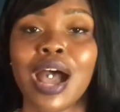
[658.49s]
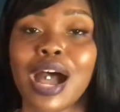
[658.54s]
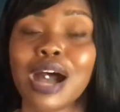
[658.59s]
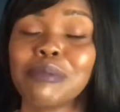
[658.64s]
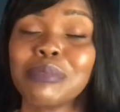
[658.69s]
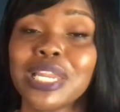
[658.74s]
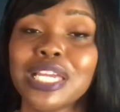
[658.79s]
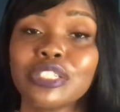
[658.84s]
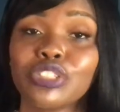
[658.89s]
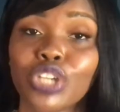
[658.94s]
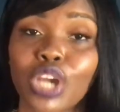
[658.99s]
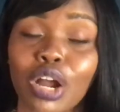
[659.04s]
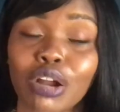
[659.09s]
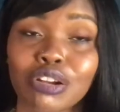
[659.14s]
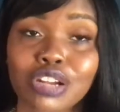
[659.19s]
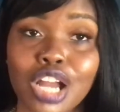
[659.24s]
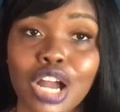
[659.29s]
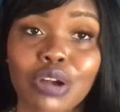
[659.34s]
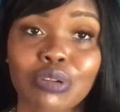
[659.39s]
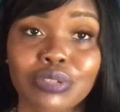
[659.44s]
I'm gonna let y'all
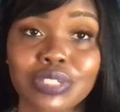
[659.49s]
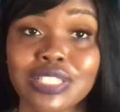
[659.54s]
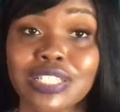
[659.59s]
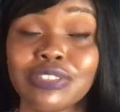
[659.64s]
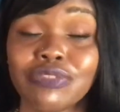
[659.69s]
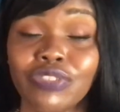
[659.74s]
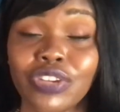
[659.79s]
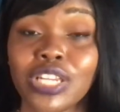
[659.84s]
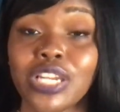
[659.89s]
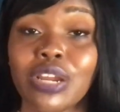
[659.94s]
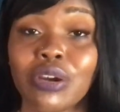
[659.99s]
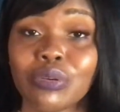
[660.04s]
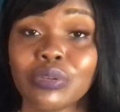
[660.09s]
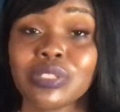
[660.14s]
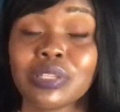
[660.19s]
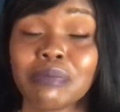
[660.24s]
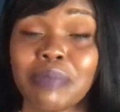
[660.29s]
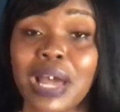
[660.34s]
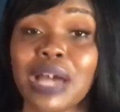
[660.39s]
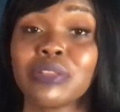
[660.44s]
go because this video
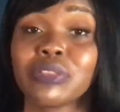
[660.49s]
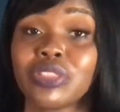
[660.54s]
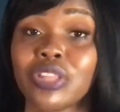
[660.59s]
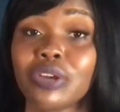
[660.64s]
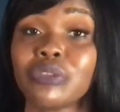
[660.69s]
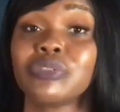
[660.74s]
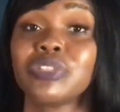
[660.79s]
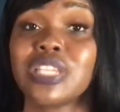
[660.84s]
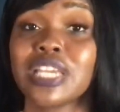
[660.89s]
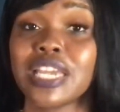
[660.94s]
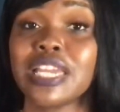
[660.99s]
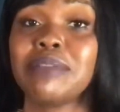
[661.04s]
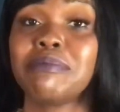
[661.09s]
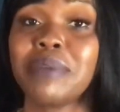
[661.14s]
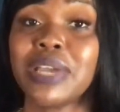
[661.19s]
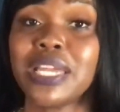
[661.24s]
was about 13